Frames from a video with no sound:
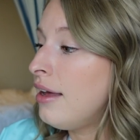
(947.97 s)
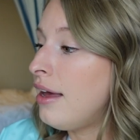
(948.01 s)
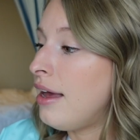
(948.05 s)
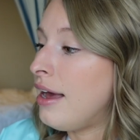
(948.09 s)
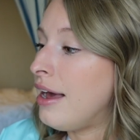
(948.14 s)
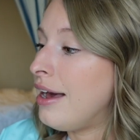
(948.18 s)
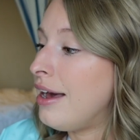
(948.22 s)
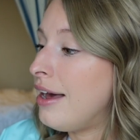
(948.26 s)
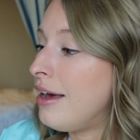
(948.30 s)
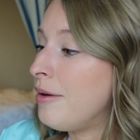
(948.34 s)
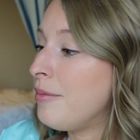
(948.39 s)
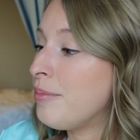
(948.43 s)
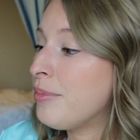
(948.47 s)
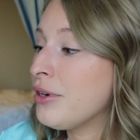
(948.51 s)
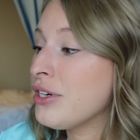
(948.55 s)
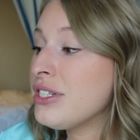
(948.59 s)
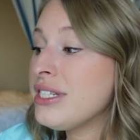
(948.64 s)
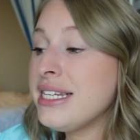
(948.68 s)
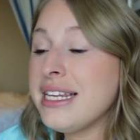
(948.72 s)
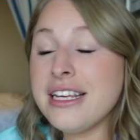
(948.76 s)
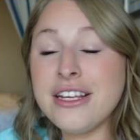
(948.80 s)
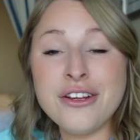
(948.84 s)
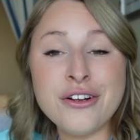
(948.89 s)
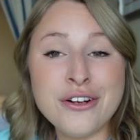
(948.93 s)
uh,
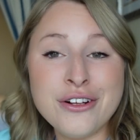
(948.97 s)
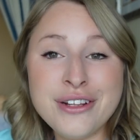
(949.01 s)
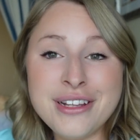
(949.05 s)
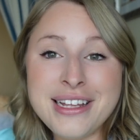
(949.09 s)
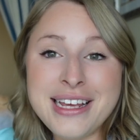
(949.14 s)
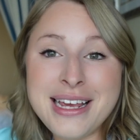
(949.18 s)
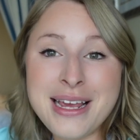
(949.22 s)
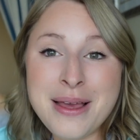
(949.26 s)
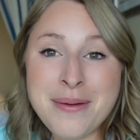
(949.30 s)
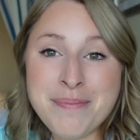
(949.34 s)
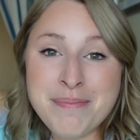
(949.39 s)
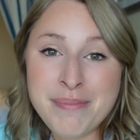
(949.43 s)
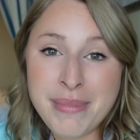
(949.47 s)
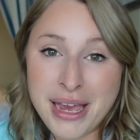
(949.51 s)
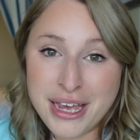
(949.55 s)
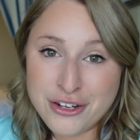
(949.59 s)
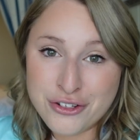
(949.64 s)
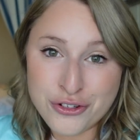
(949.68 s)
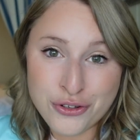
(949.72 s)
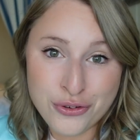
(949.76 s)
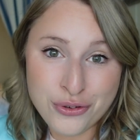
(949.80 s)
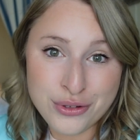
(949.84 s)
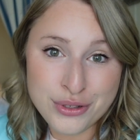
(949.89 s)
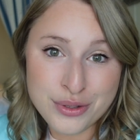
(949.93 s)
particularly
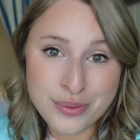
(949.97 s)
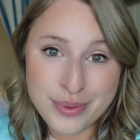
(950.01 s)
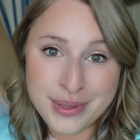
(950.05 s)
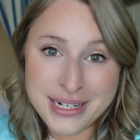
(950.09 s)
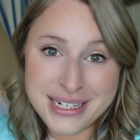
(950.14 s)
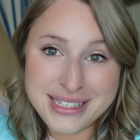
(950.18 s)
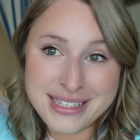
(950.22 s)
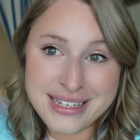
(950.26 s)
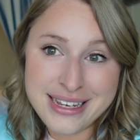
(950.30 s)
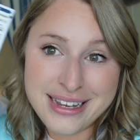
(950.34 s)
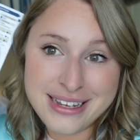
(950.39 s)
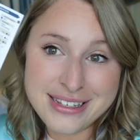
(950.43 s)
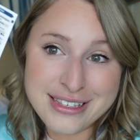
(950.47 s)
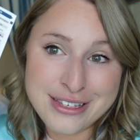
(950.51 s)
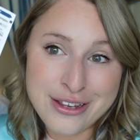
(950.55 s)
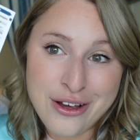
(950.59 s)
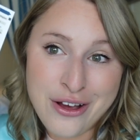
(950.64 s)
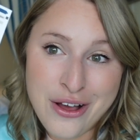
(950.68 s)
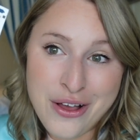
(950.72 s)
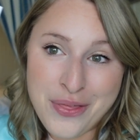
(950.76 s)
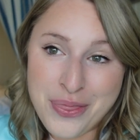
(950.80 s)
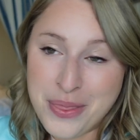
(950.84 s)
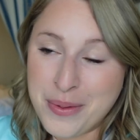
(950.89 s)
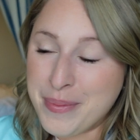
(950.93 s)
magical, is what it says
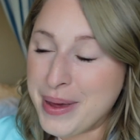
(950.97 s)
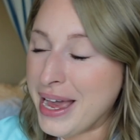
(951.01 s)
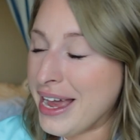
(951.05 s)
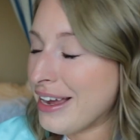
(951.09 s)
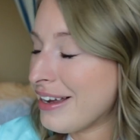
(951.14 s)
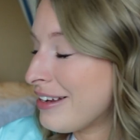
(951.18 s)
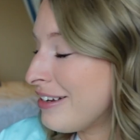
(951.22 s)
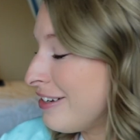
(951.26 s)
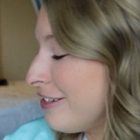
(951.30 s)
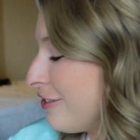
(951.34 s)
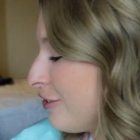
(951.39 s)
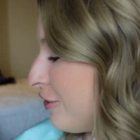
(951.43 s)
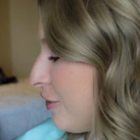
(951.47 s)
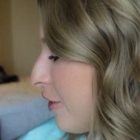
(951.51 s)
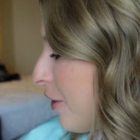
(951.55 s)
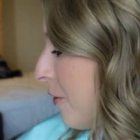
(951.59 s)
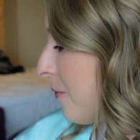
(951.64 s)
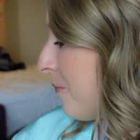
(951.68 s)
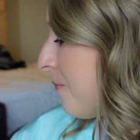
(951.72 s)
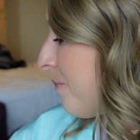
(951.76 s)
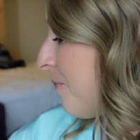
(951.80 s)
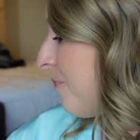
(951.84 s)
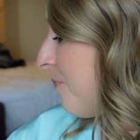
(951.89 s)
on the back. So